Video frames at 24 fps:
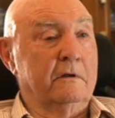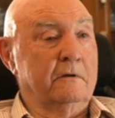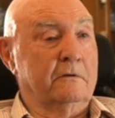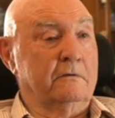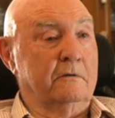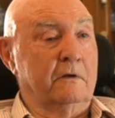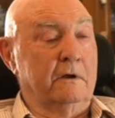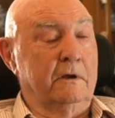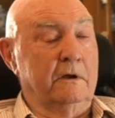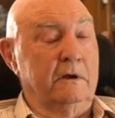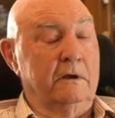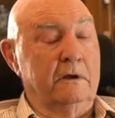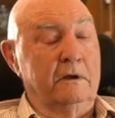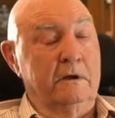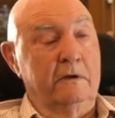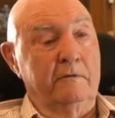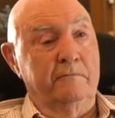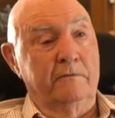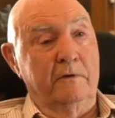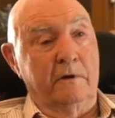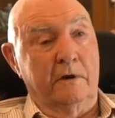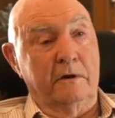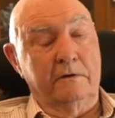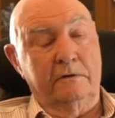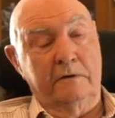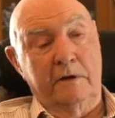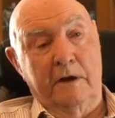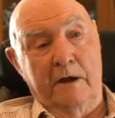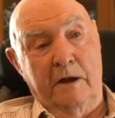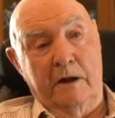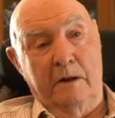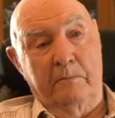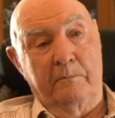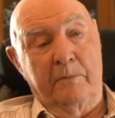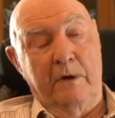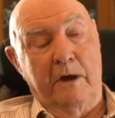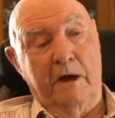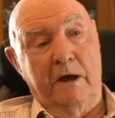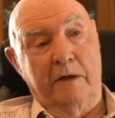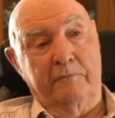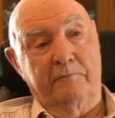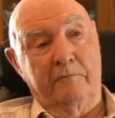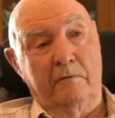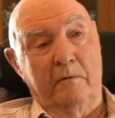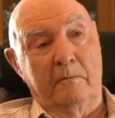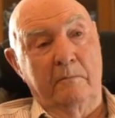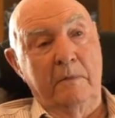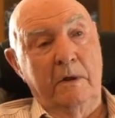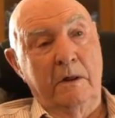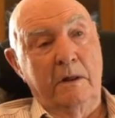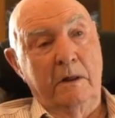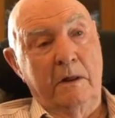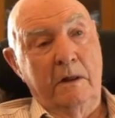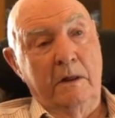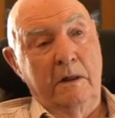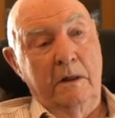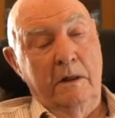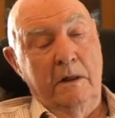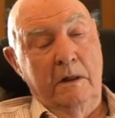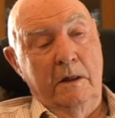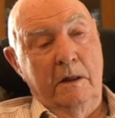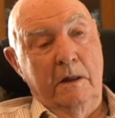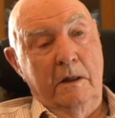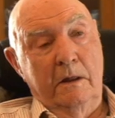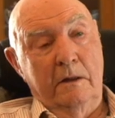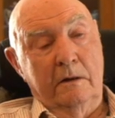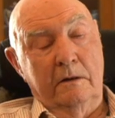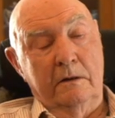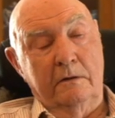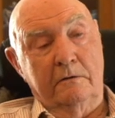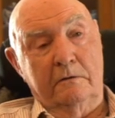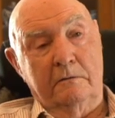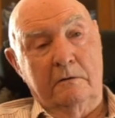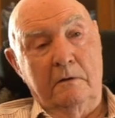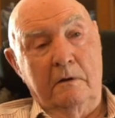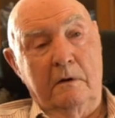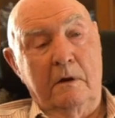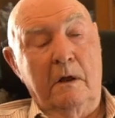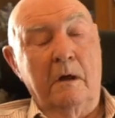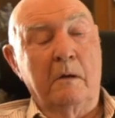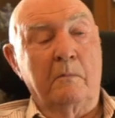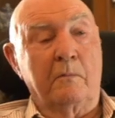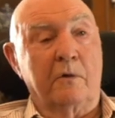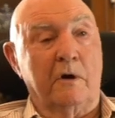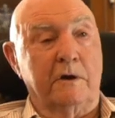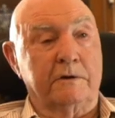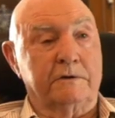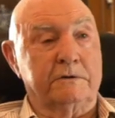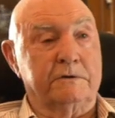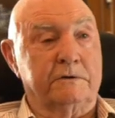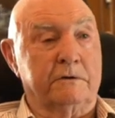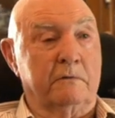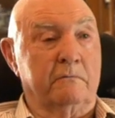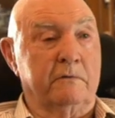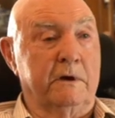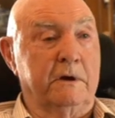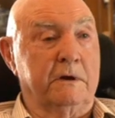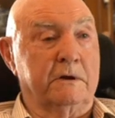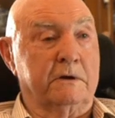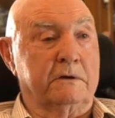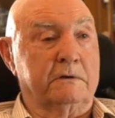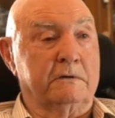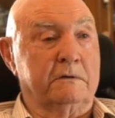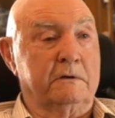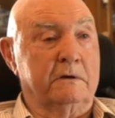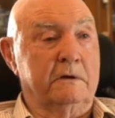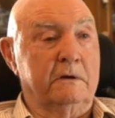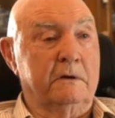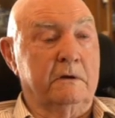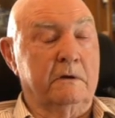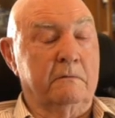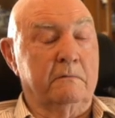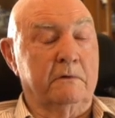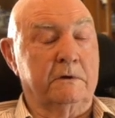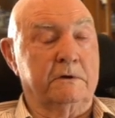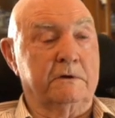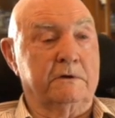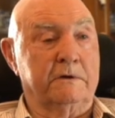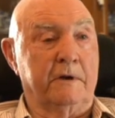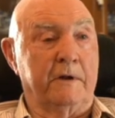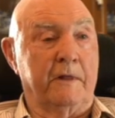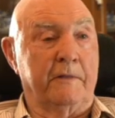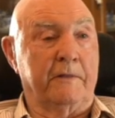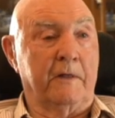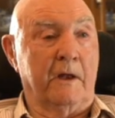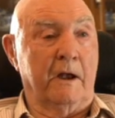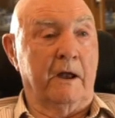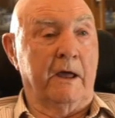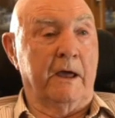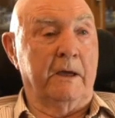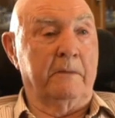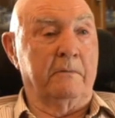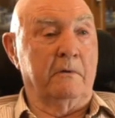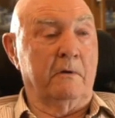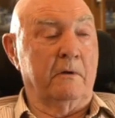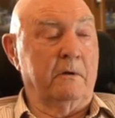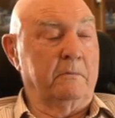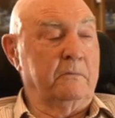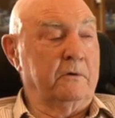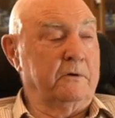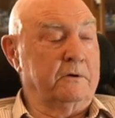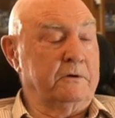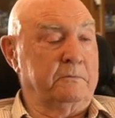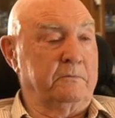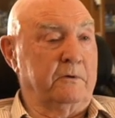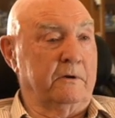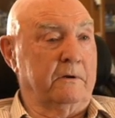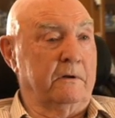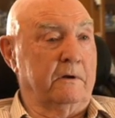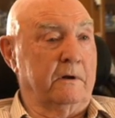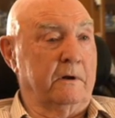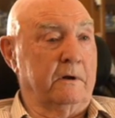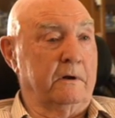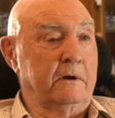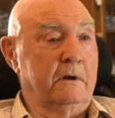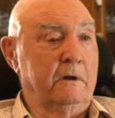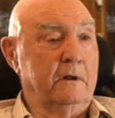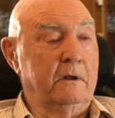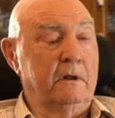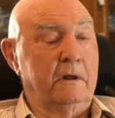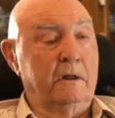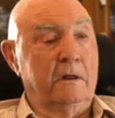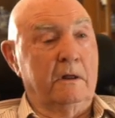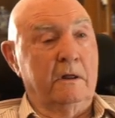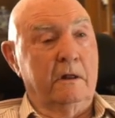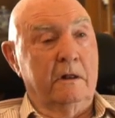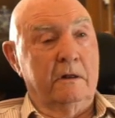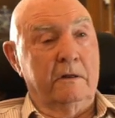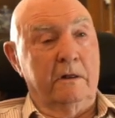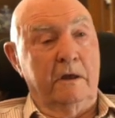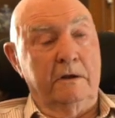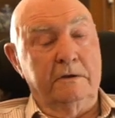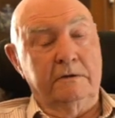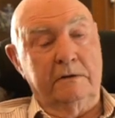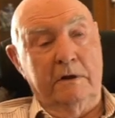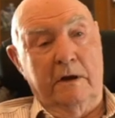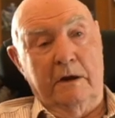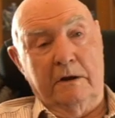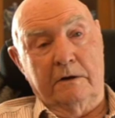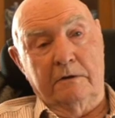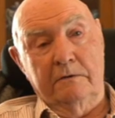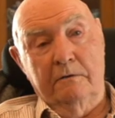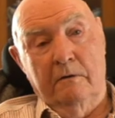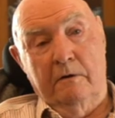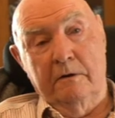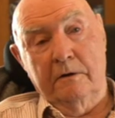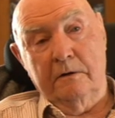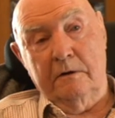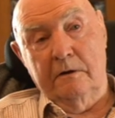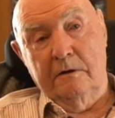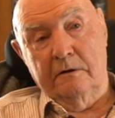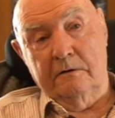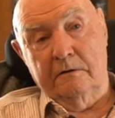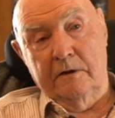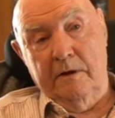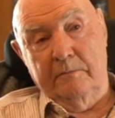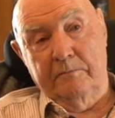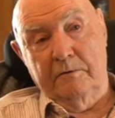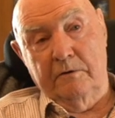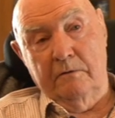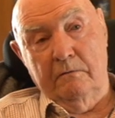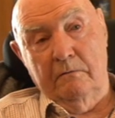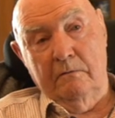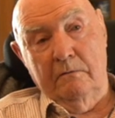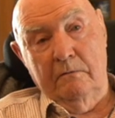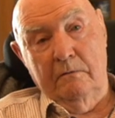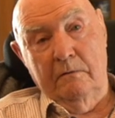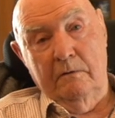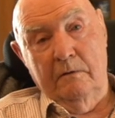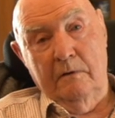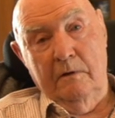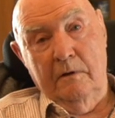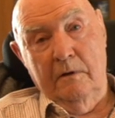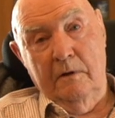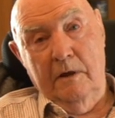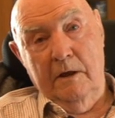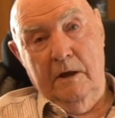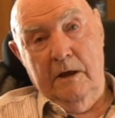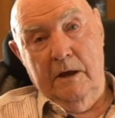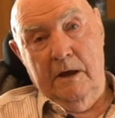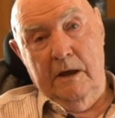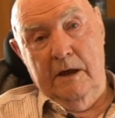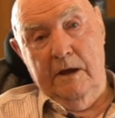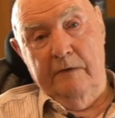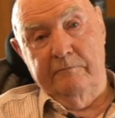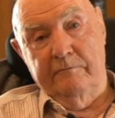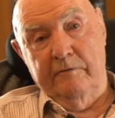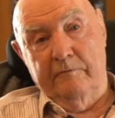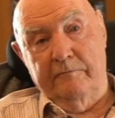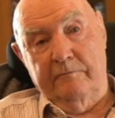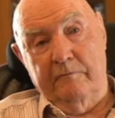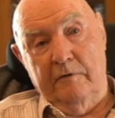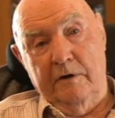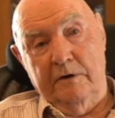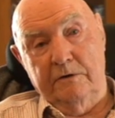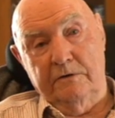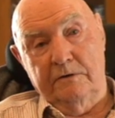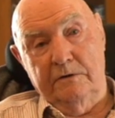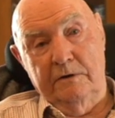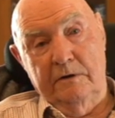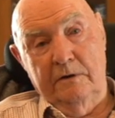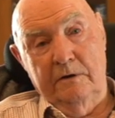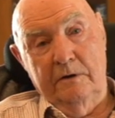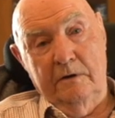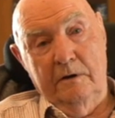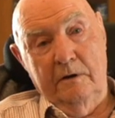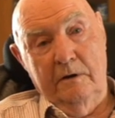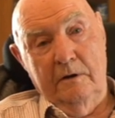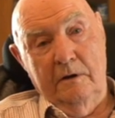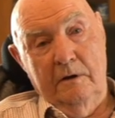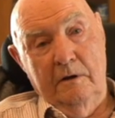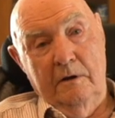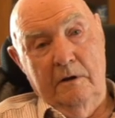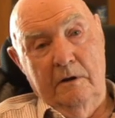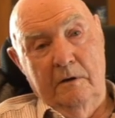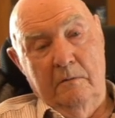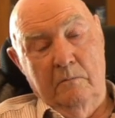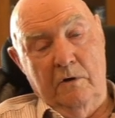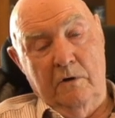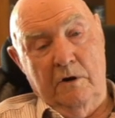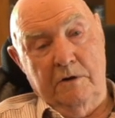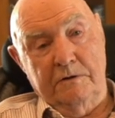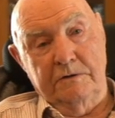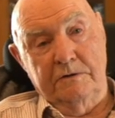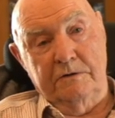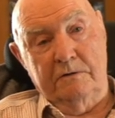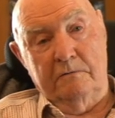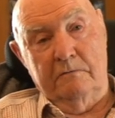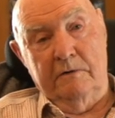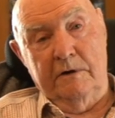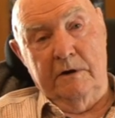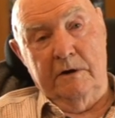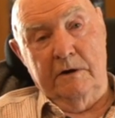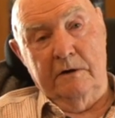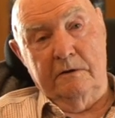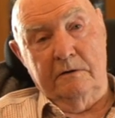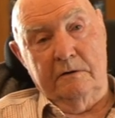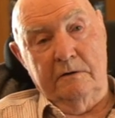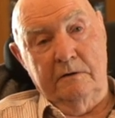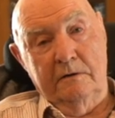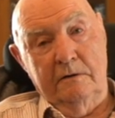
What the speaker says: See if you can stand apart from this presence awareness, which is another label the Buddhists put on it. They say it's non-conceptual, ever fresh presence awareness.